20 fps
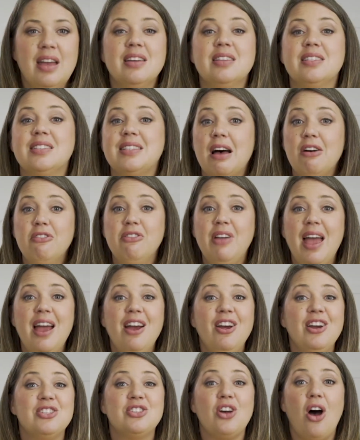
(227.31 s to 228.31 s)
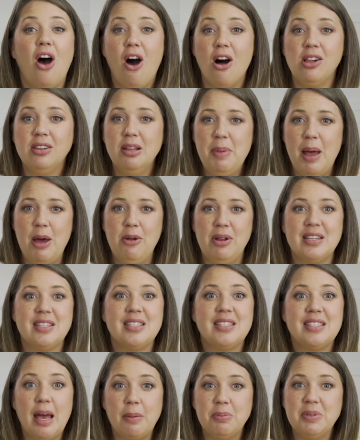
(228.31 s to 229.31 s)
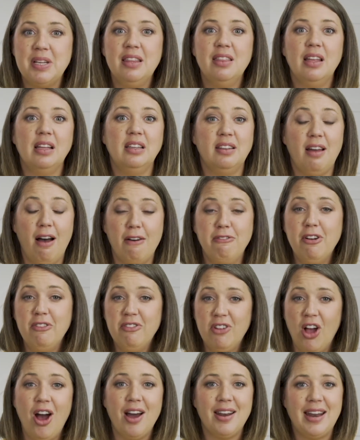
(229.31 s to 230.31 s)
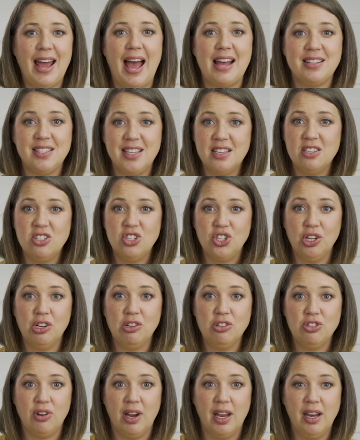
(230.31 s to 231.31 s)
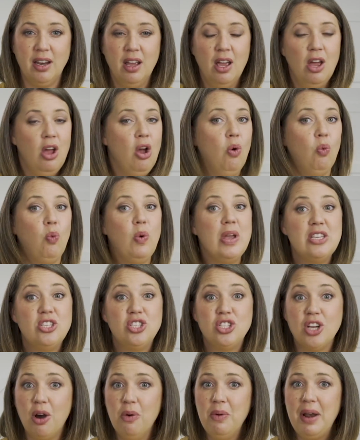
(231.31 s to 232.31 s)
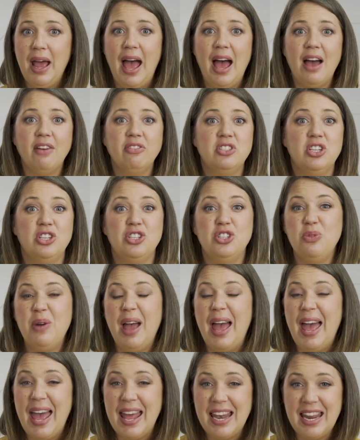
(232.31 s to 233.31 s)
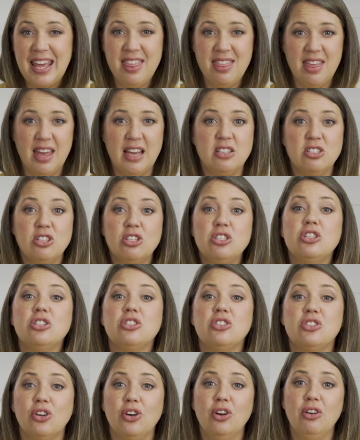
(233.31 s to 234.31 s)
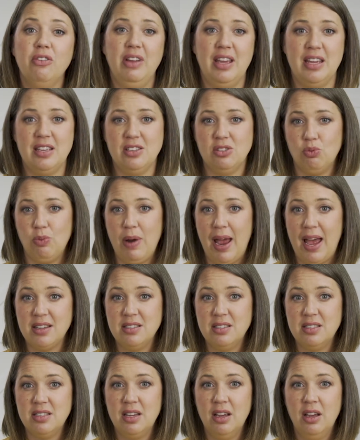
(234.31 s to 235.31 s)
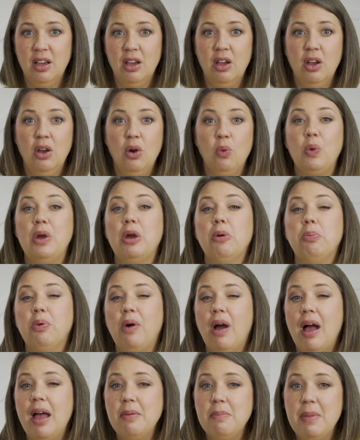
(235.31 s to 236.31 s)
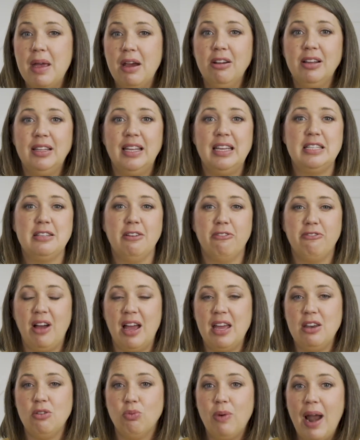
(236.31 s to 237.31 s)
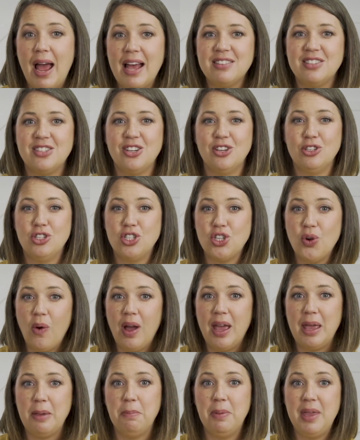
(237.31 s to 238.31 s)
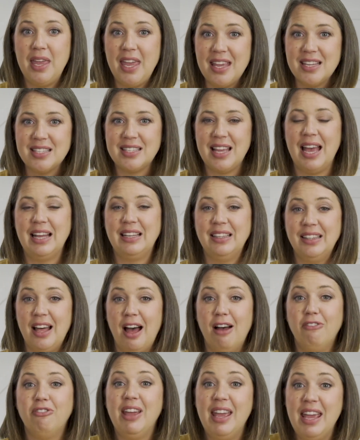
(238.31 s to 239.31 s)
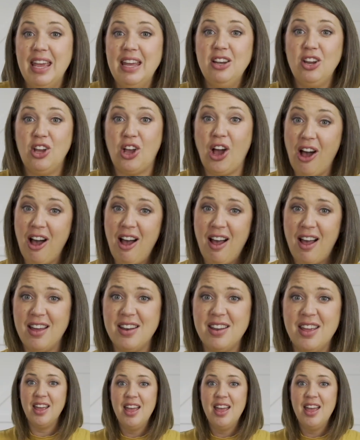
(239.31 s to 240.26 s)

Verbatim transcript: Self care is all about accepting the love of God as His children. We don't have to do anything to deserve His rest. We are primarily to find rest, joy, peace, and love in God.